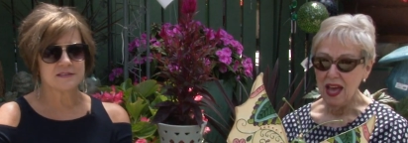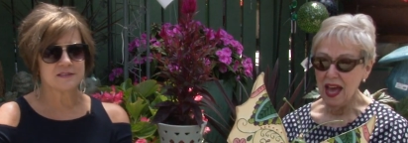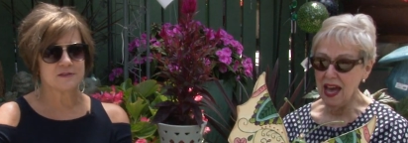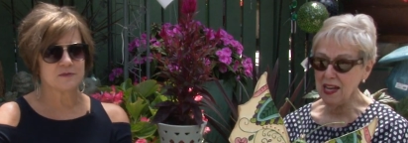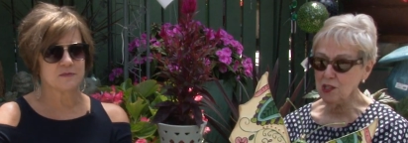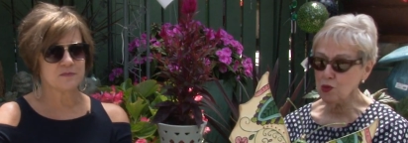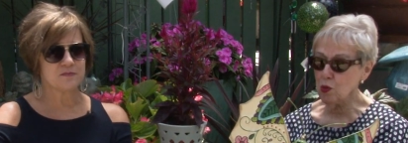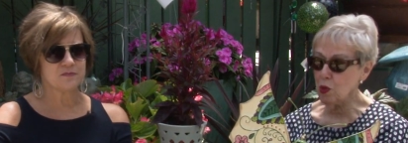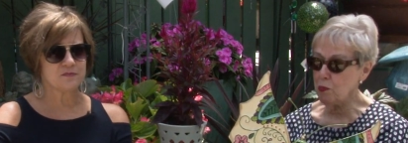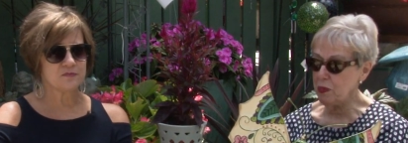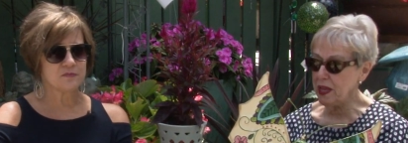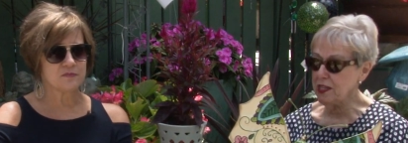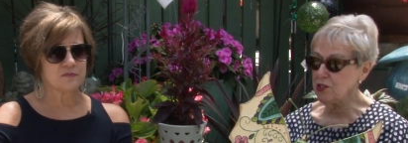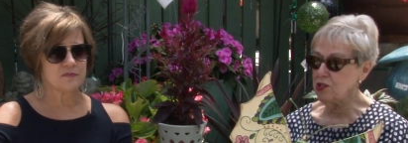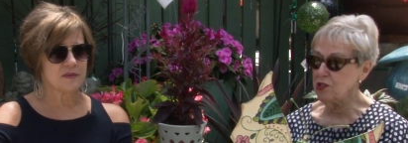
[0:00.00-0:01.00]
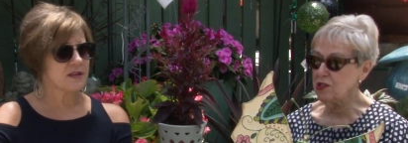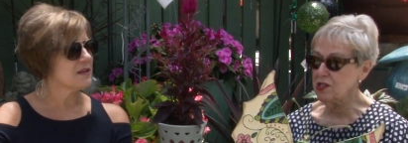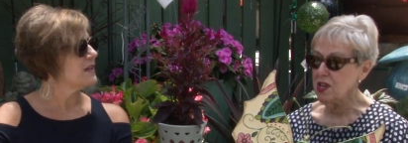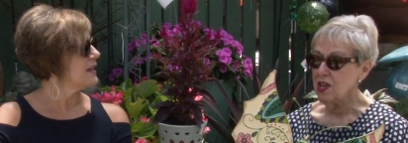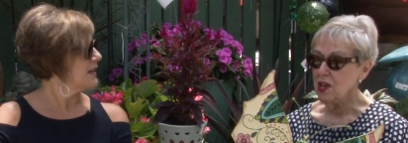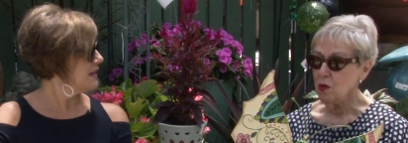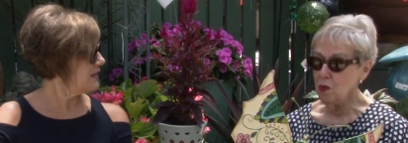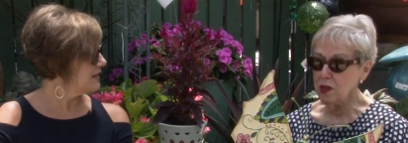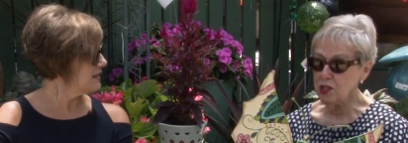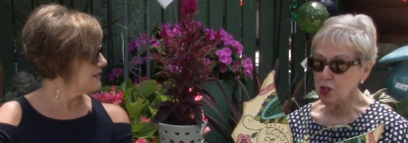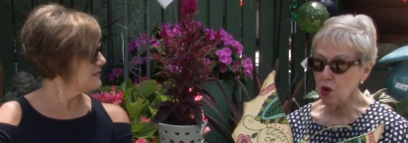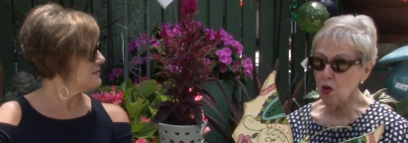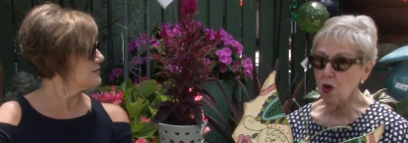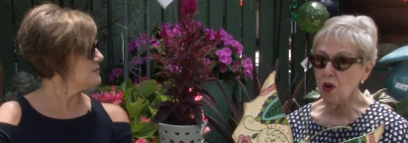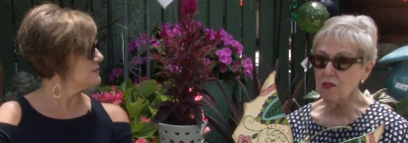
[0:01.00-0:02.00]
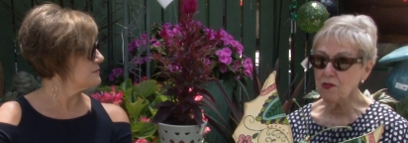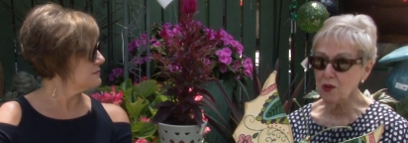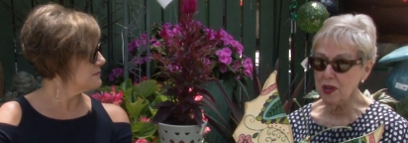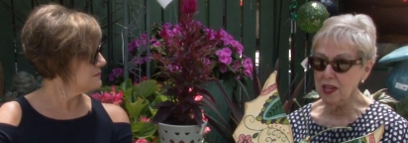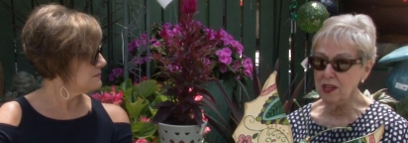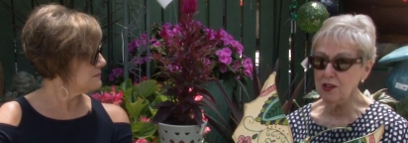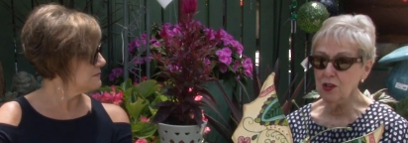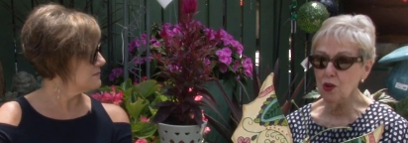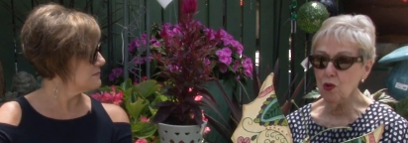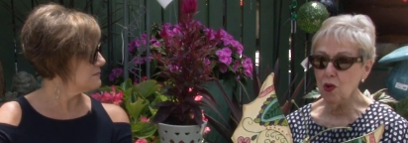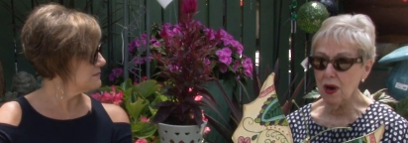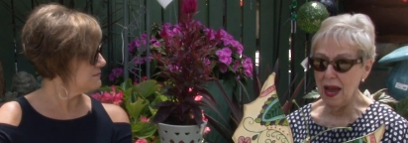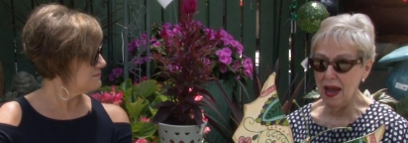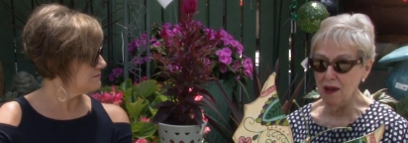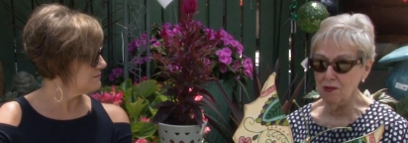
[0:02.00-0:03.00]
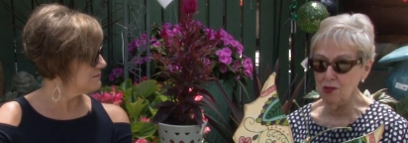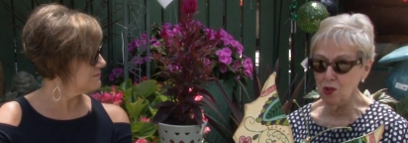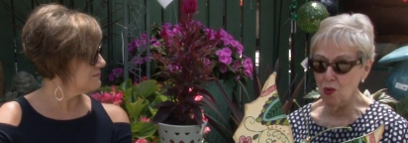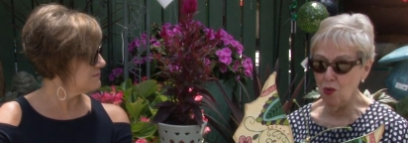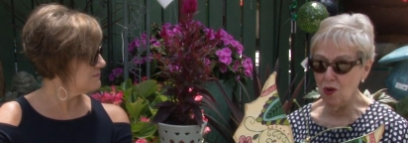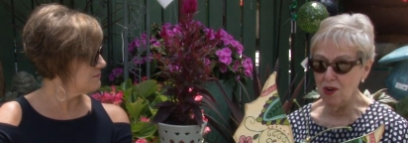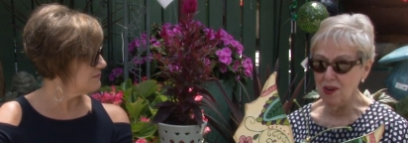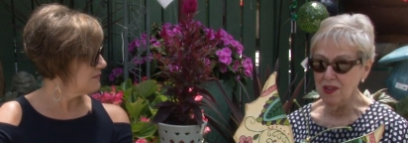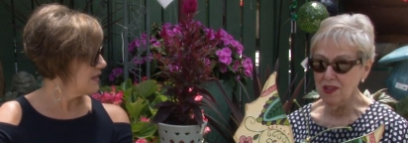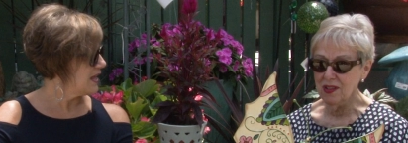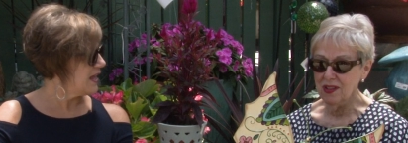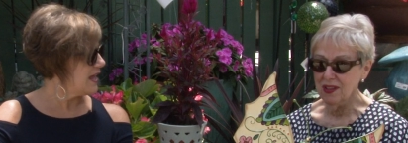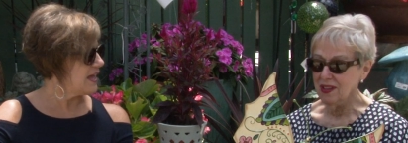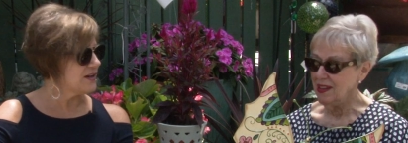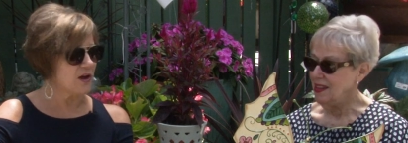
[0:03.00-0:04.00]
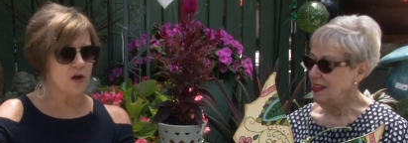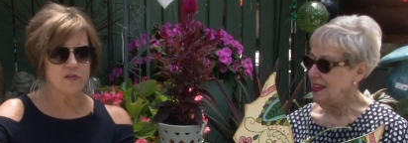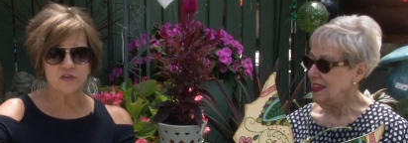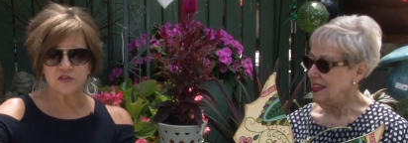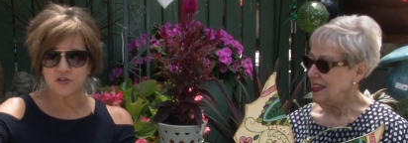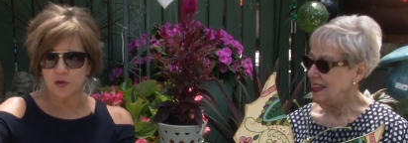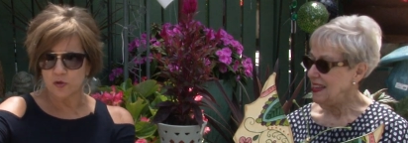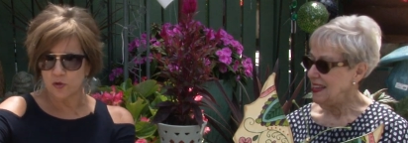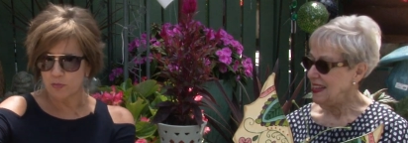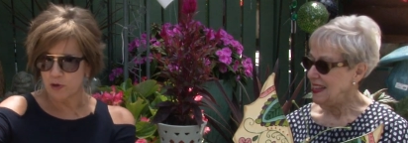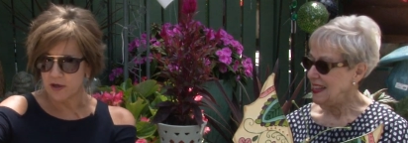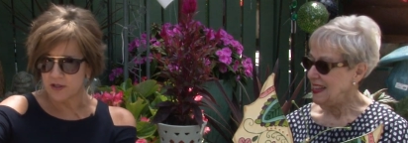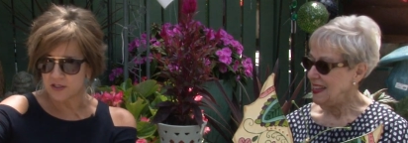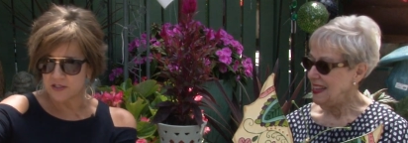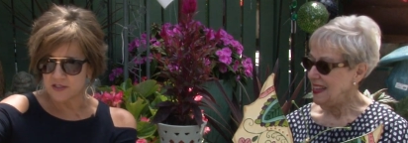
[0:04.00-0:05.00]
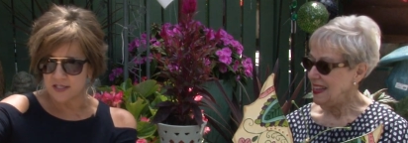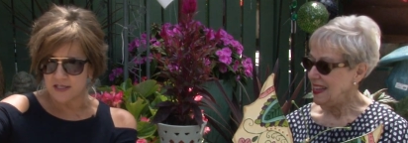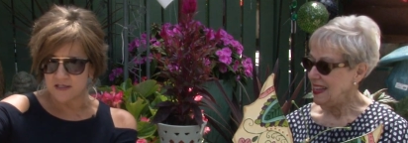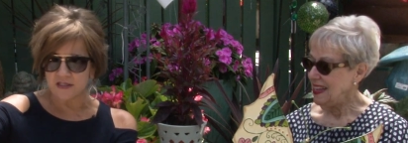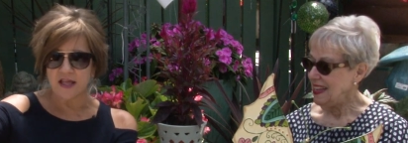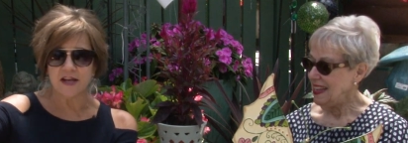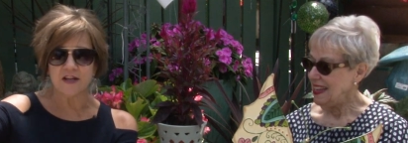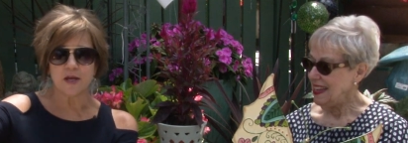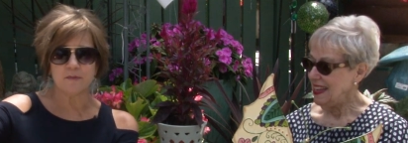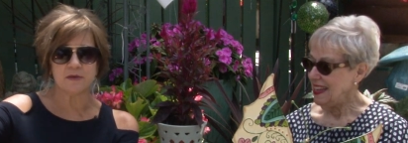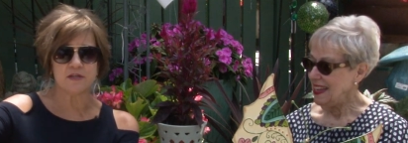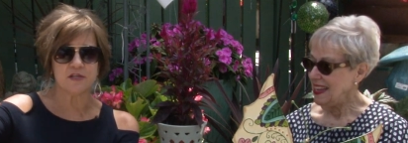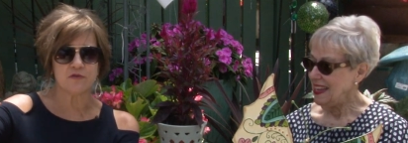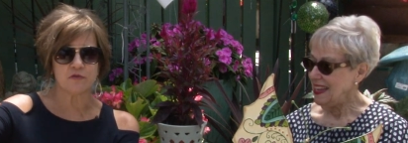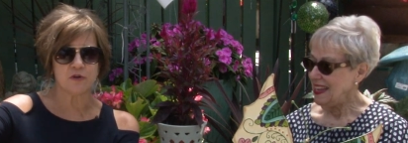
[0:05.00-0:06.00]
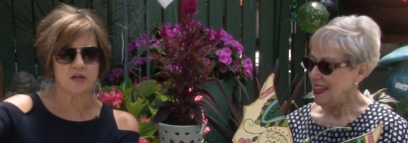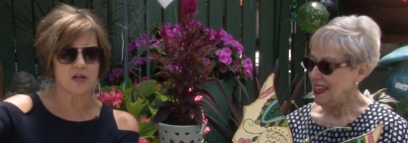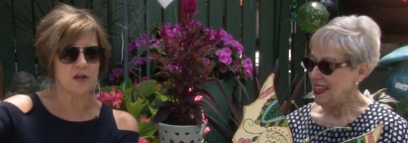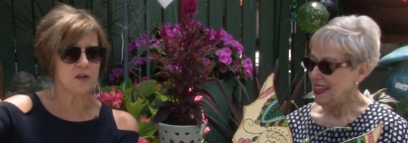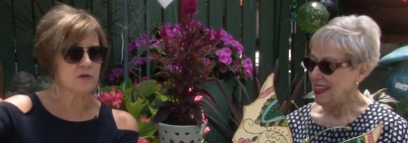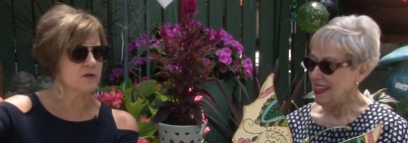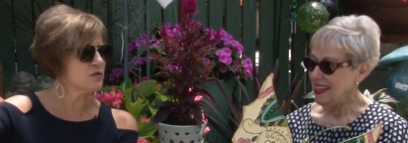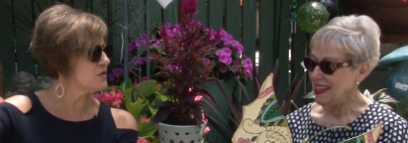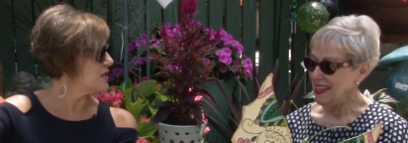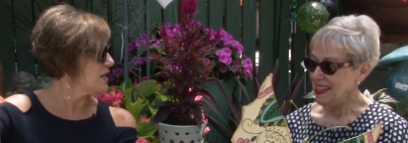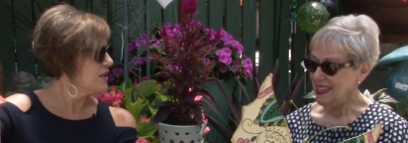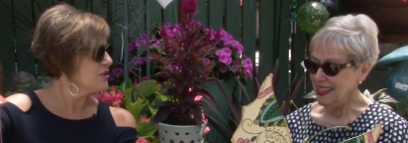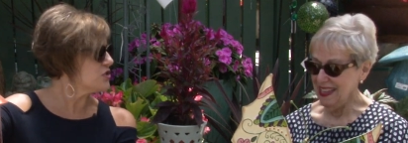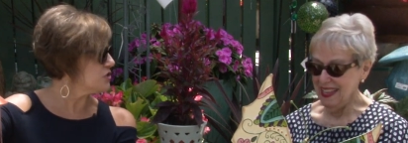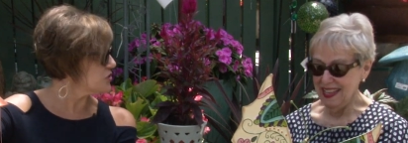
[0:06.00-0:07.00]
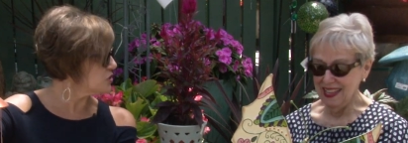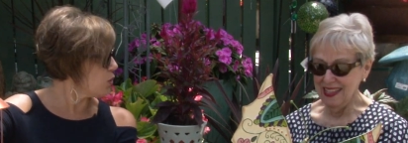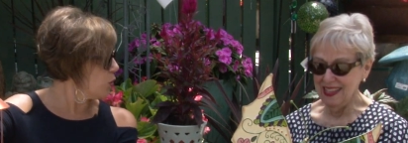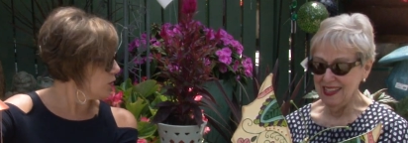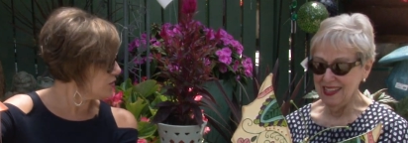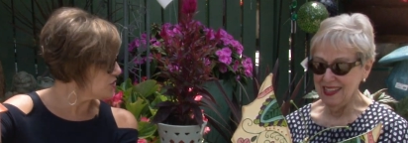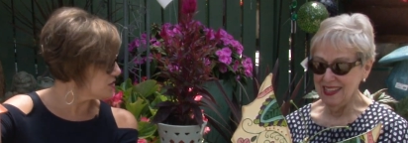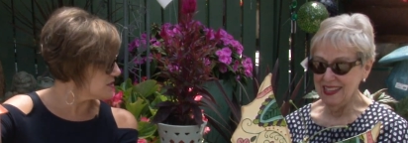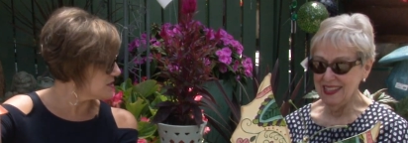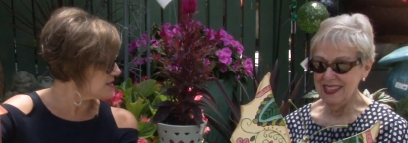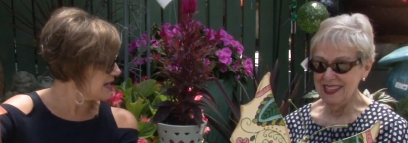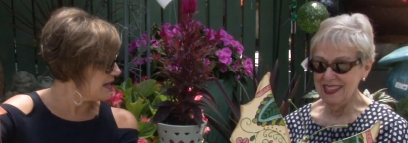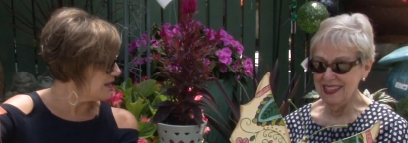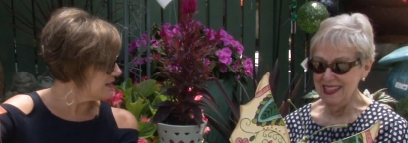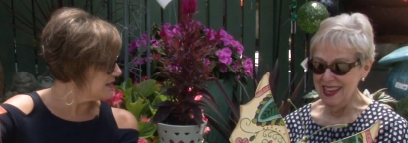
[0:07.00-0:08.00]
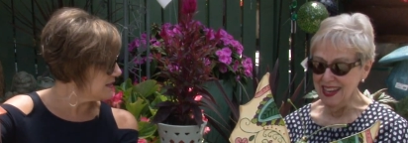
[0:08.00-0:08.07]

Speaker 1: actual pictures, which are for indoor, outdoor. And all the solar products, these
Speaker 2: light up in different colors. Just gorgeous, Sally.